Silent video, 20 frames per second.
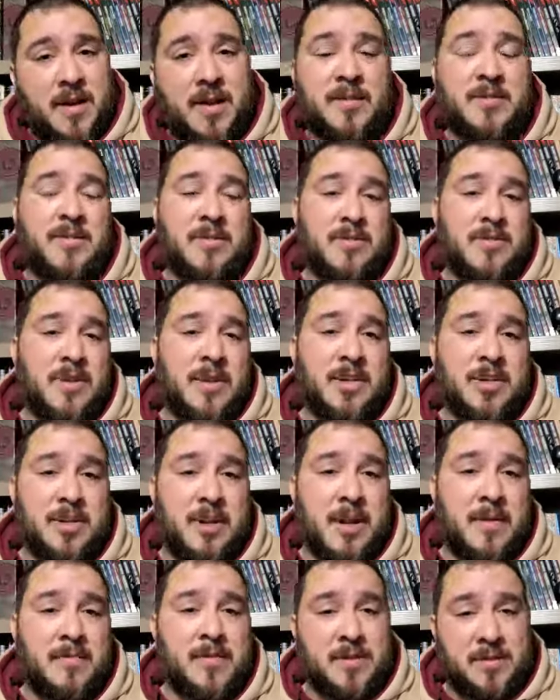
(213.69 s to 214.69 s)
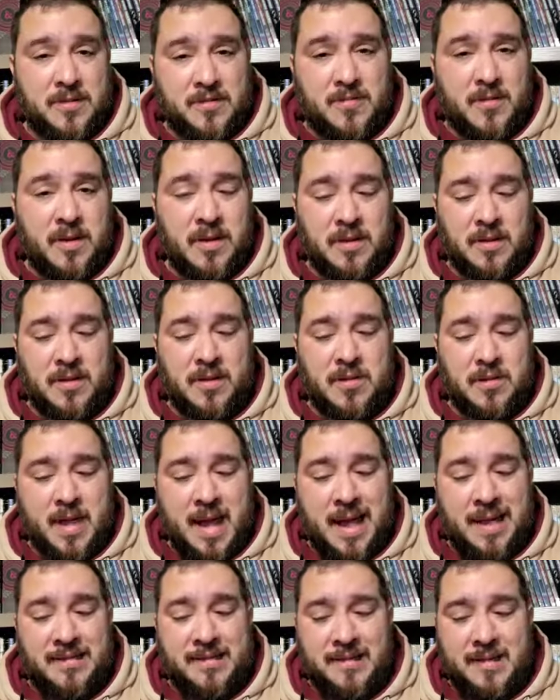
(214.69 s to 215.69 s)
concentration options when you do
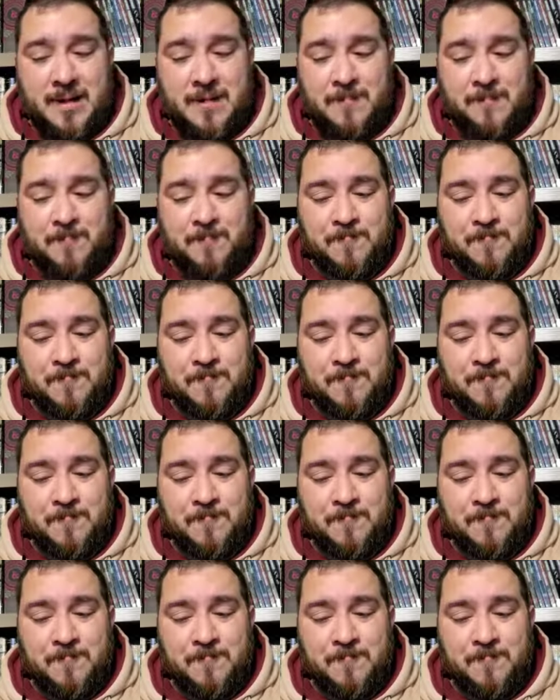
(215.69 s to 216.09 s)
cast it.